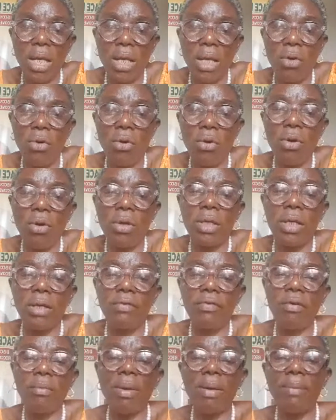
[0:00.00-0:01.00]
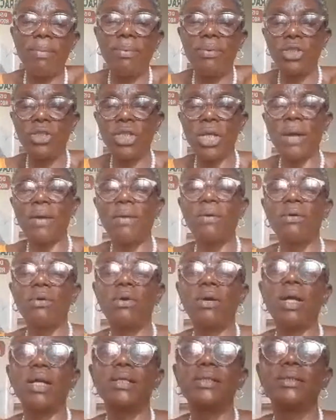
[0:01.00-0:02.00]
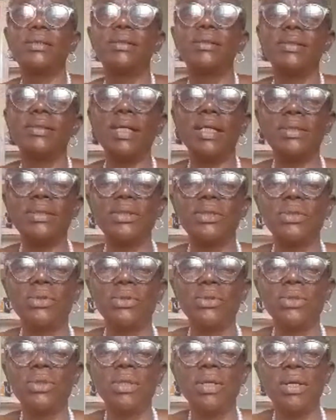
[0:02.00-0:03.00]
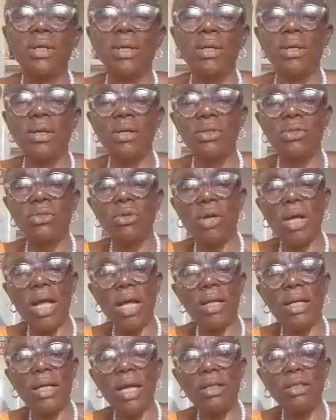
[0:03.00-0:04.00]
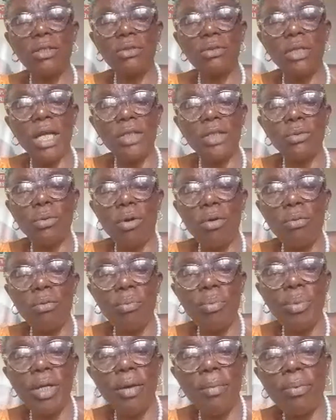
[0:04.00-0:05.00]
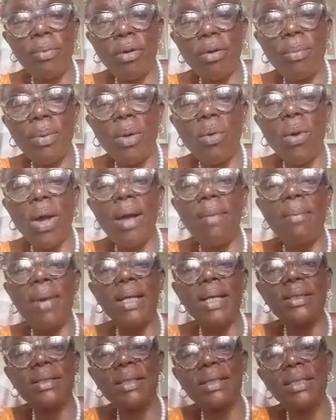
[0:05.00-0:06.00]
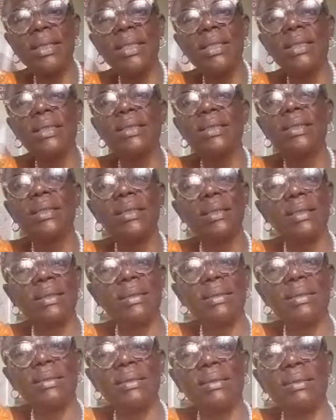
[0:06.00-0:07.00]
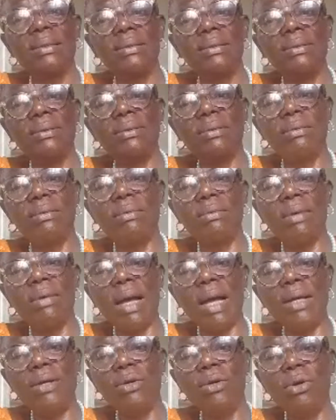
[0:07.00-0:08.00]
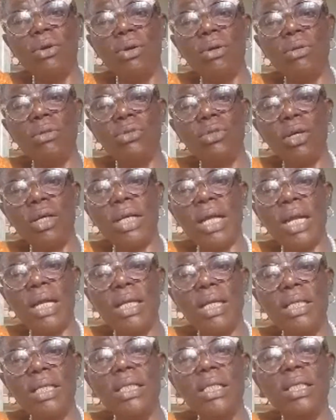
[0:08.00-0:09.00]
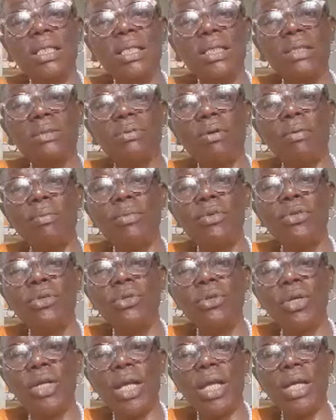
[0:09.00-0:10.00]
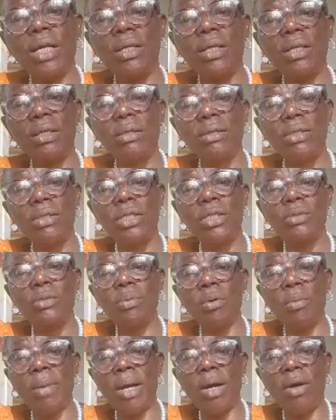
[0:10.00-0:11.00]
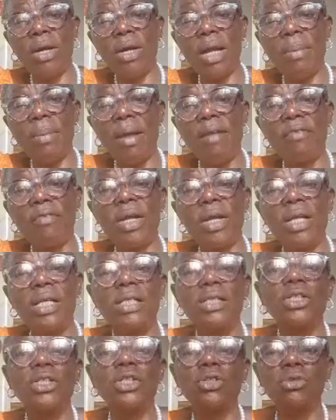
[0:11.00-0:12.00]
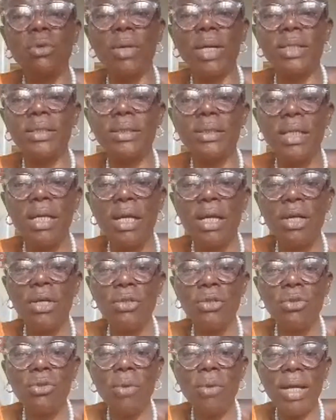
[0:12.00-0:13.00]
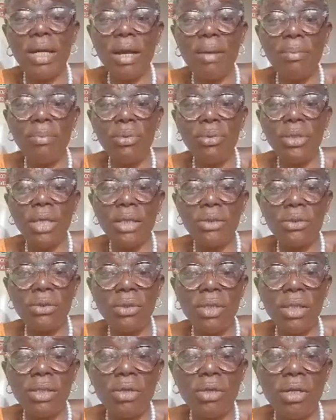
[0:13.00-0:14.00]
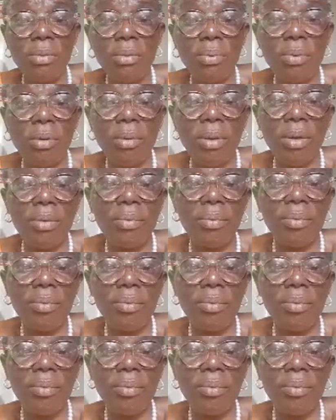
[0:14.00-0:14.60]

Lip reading: Okay, from Abuja. All right, that's good. So that one won't be a problem. What I'm asking is, I know the other lady is from UK. My friend is in US. You are in Abuja, so there's no problem.